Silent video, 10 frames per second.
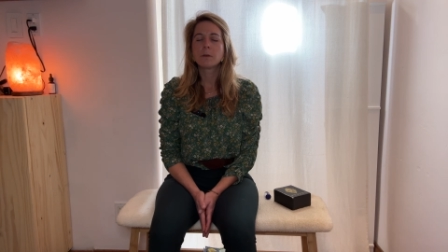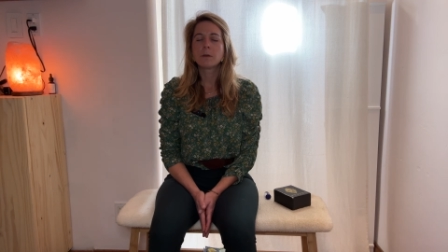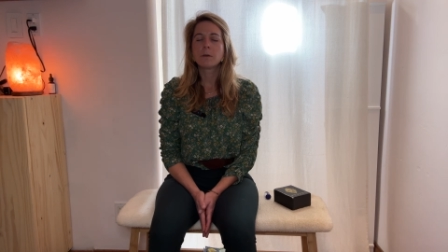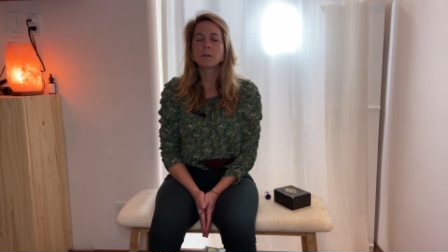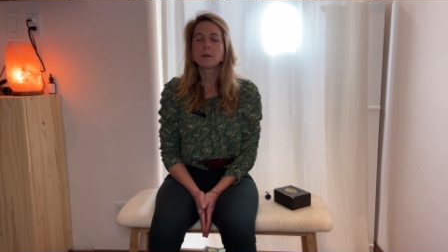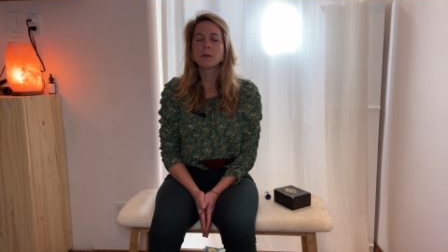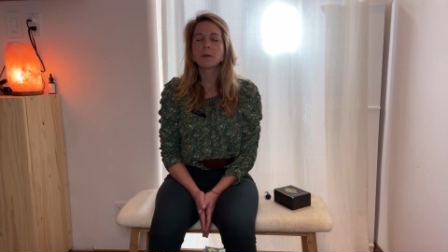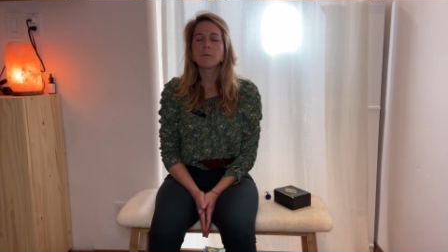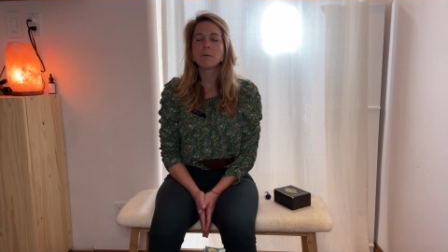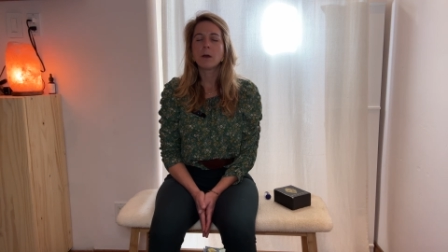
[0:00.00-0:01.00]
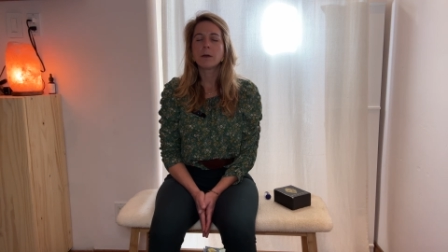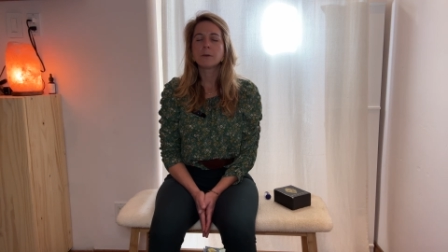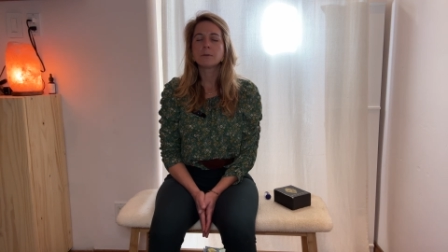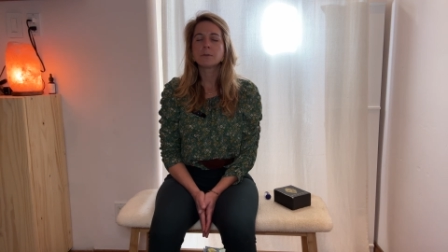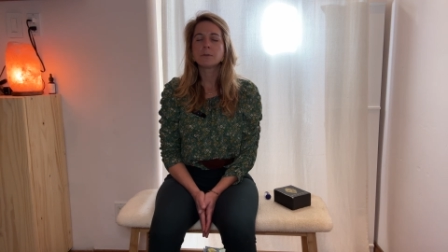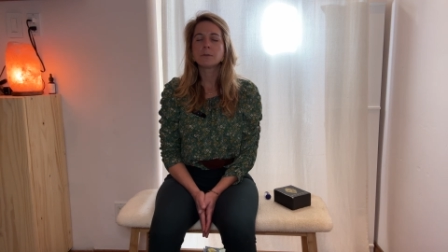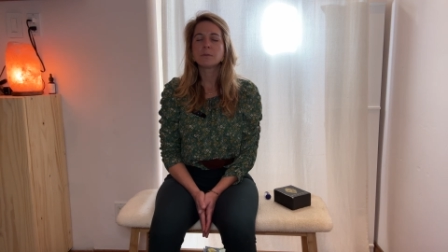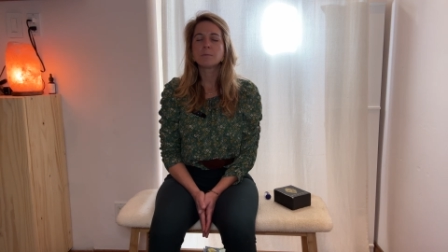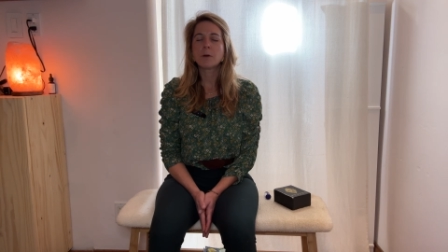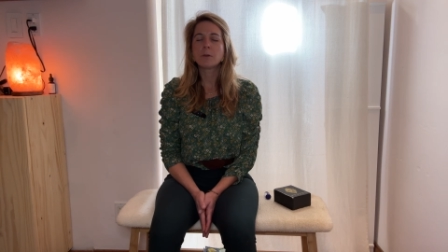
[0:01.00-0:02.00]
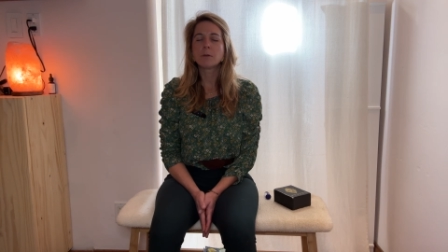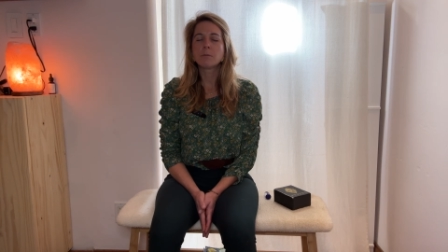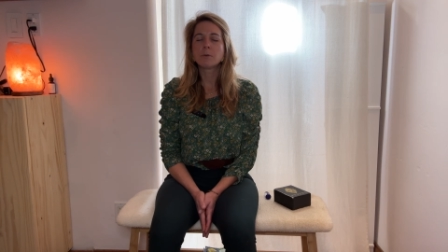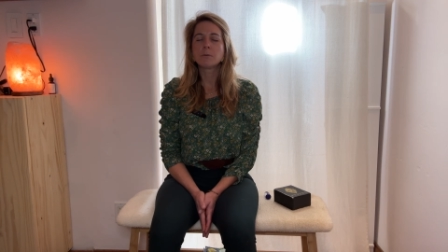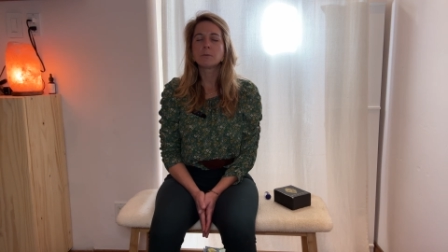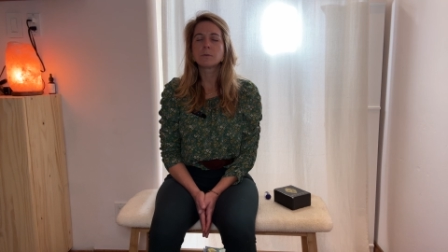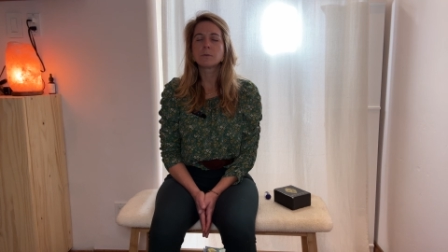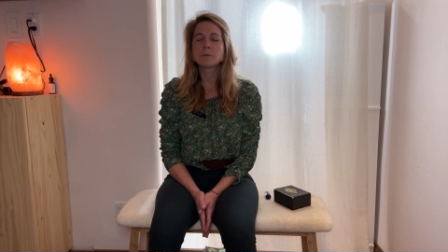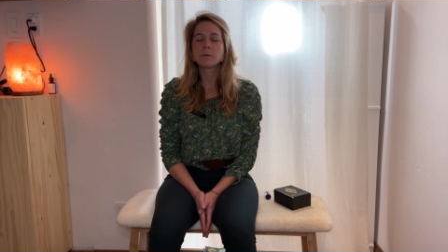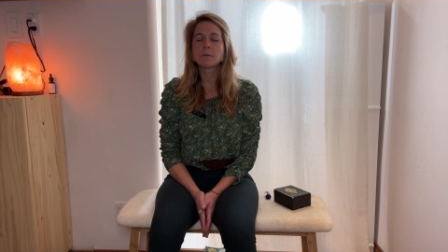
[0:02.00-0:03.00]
how they give rise to smaller roots